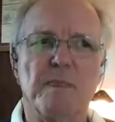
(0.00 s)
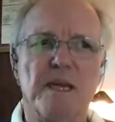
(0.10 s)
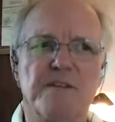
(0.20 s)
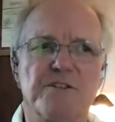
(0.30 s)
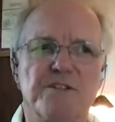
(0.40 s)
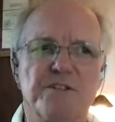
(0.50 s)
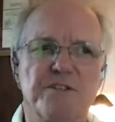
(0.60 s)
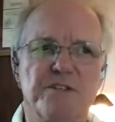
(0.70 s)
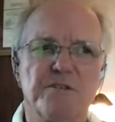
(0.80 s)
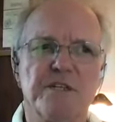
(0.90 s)
And this
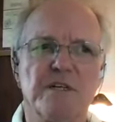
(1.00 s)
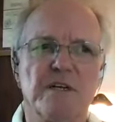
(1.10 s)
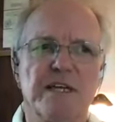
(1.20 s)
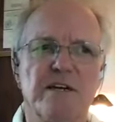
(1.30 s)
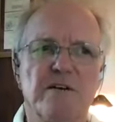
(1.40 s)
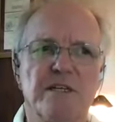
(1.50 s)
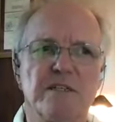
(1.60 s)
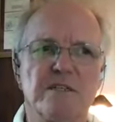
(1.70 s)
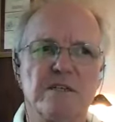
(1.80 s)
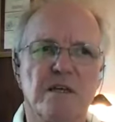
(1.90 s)
interior layer
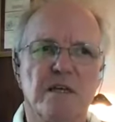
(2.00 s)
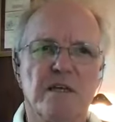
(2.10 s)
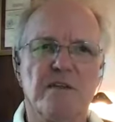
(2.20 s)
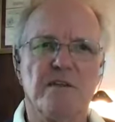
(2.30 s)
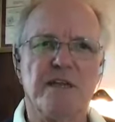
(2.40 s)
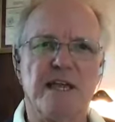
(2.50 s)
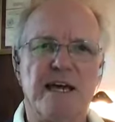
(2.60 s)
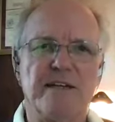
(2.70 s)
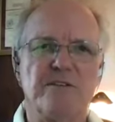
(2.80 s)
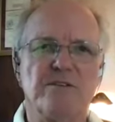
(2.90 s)
is the
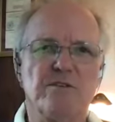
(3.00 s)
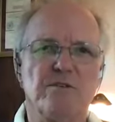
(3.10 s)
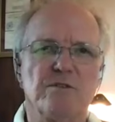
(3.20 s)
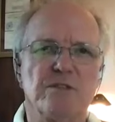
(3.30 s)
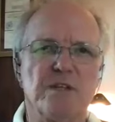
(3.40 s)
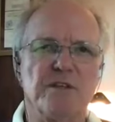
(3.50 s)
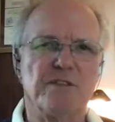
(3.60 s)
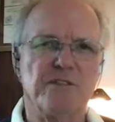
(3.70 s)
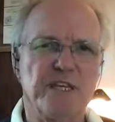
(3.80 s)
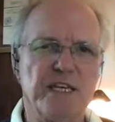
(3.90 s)
attitudes and the
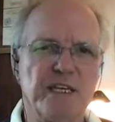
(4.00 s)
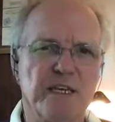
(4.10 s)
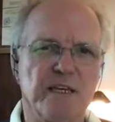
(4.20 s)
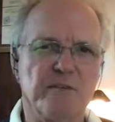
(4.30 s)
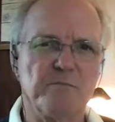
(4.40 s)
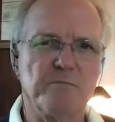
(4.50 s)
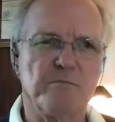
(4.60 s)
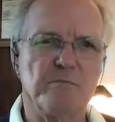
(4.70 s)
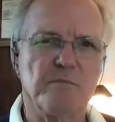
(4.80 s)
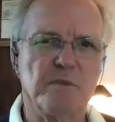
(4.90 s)
thinking
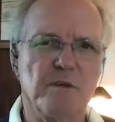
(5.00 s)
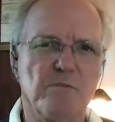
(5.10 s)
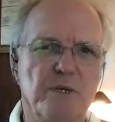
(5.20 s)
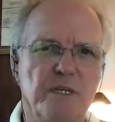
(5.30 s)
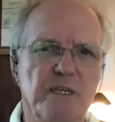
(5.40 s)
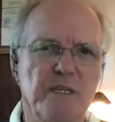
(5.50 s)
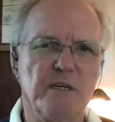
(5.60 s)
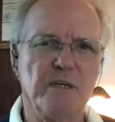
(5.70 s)
that we